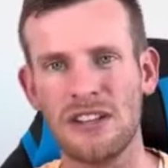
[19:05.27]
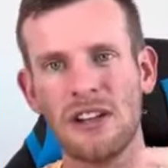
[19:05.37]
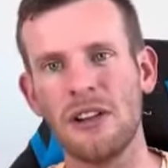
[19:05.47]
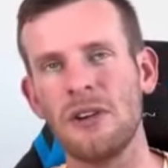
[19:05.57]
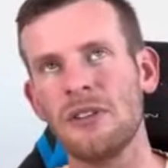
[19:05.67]
the
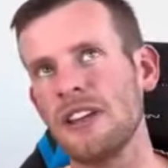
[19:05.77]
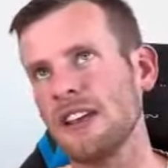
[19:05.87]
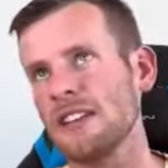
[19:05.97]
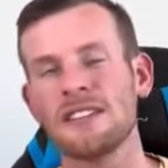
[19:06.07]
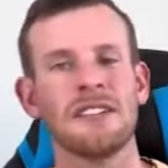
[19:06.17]
clothing
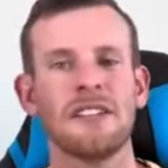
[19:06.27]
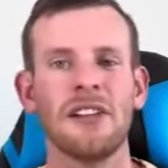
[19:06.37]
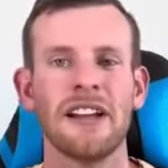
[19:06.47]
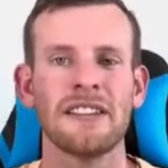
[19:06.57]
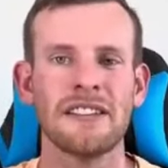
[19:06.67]
and the
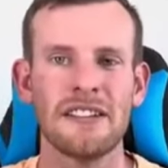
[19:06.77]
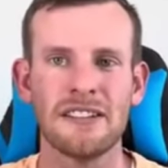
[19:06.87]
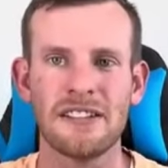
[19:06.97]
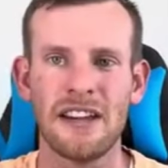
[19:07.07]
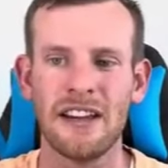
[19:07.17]

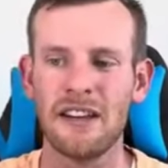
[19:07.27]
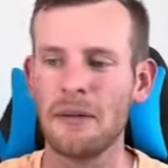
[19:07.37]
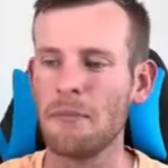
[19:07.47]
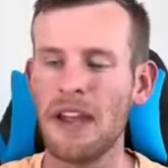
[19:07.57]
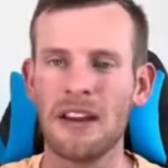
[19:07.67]
sunglasses and the
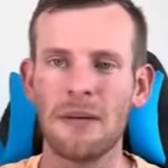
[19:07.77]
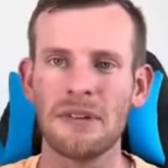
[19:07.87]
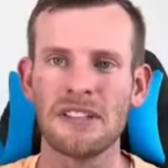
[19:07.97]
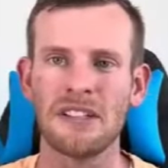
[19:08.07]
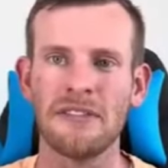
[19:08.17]
makeup and
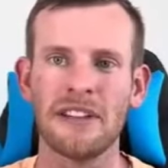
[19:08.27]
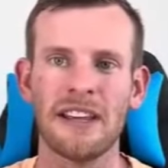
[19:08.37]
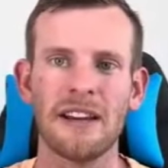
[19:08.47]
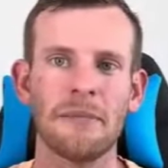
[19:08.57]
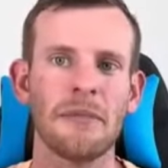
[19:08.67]
stuff like
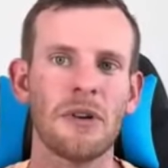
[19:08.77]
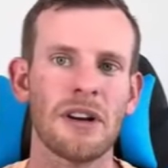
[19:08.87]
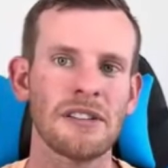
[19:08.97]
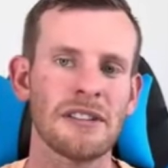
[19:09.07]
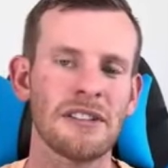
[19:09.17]
that,
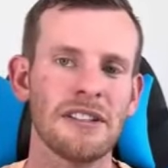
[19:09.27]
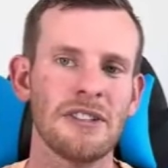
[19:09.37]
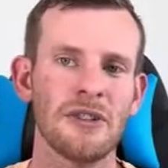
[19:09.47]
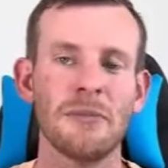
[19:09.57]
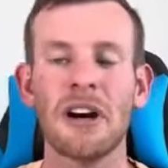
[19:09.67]
cross-listed
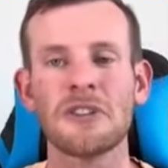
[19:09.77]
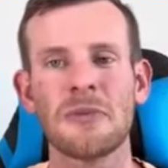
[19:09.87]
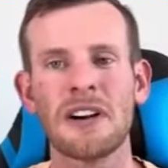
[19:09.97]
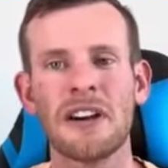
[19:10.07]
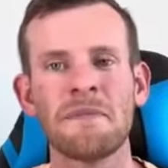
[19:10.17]
to
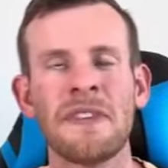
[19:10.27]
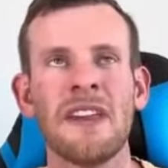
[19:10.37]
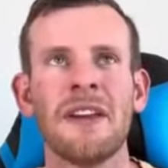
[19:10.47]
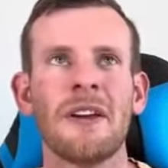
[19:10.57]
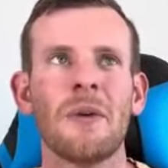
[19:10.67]
Poshmark,
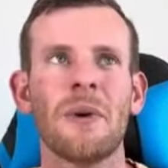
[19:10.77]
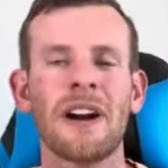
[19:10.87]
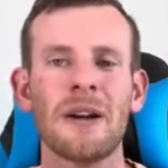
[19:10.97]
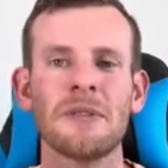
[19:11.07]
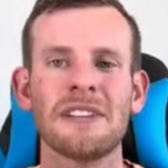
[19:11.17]
where
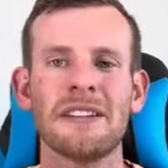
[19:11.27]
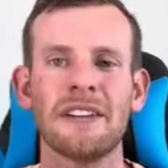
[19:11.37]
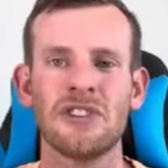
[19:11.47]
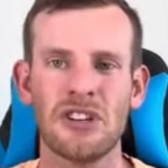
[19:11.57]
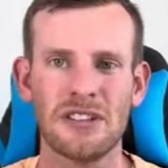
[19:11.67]
I was
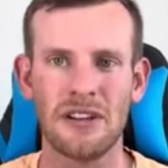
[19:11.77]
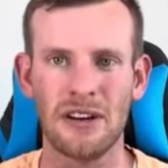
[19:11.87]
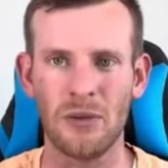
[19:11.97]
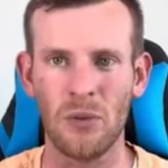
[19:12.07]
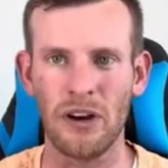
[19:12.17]
selling just
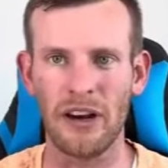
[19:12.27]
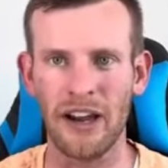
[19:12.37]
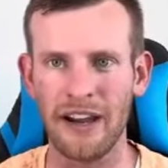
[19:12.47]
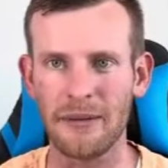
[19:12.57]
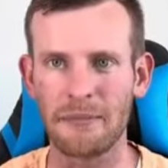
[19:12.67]
under one
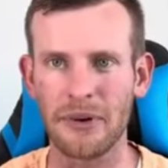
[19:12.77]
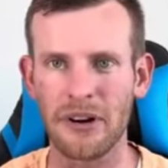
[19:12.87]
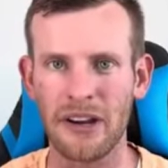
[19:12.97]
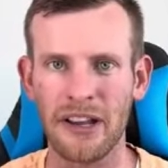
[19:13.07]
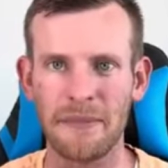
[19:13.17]
item per
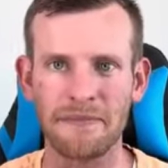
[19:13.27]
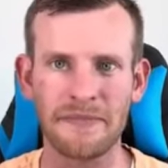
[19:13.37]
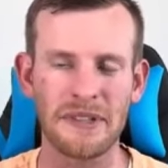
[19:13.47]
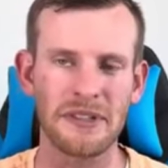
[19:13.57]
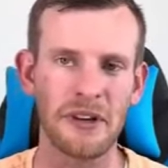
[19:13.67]
day.
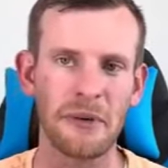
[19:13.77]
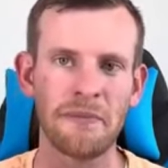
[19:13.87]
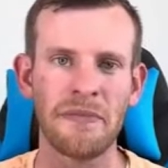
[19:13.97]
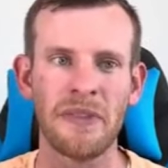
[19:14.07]
So